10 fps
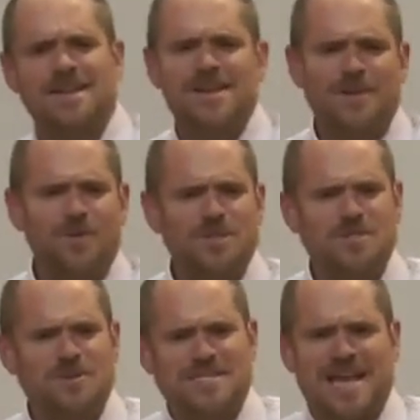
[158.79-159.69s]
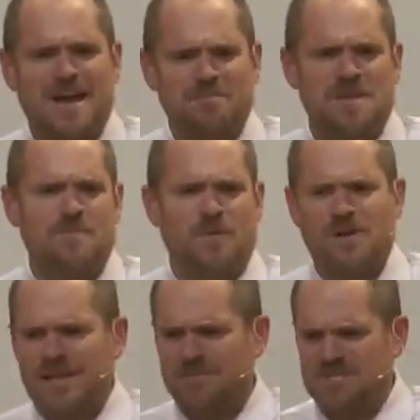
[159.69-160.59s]
Locusts don't attack people. They're
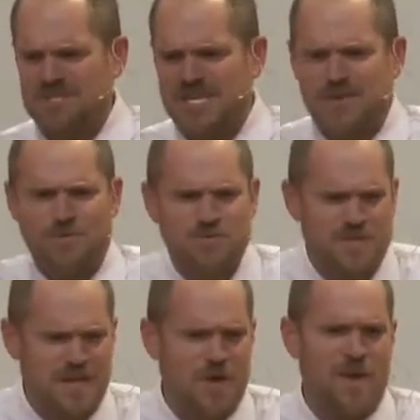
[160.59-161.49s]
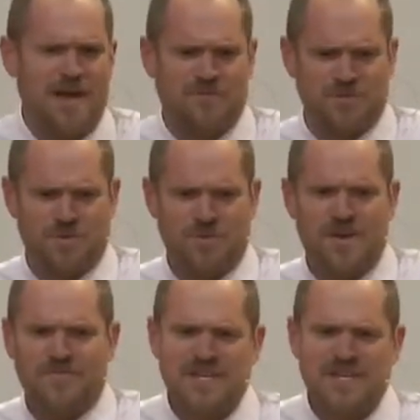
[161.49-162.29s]
not like mosquitoes where they go after you. They